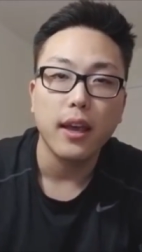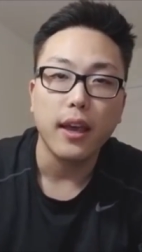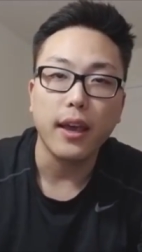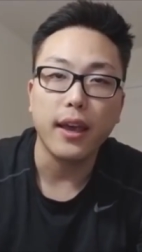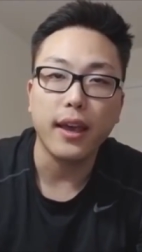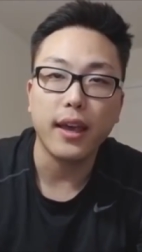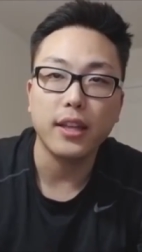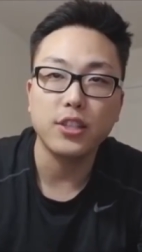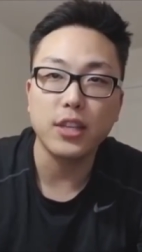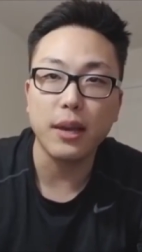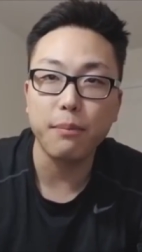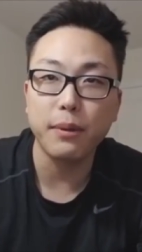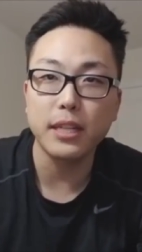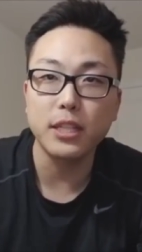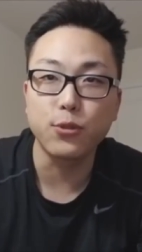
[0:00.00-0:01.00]
And
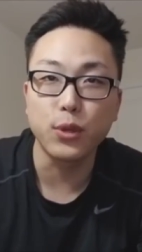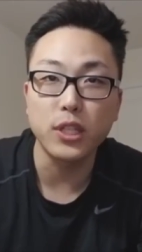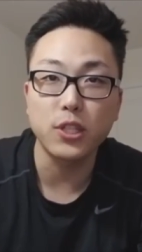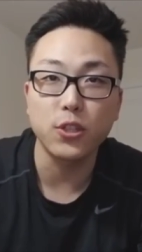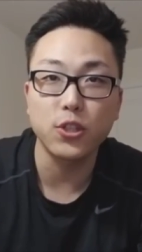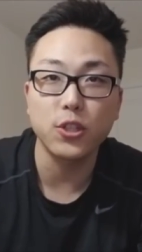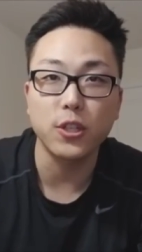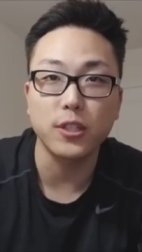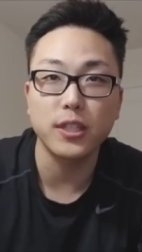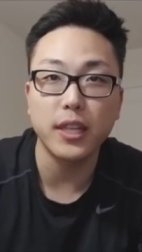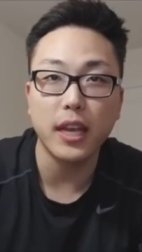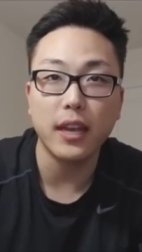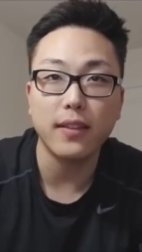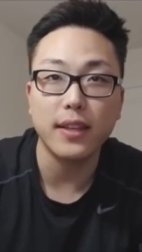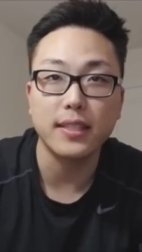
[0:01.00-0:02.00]
Japanese researchers are
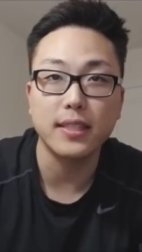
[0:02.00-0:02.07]
saying that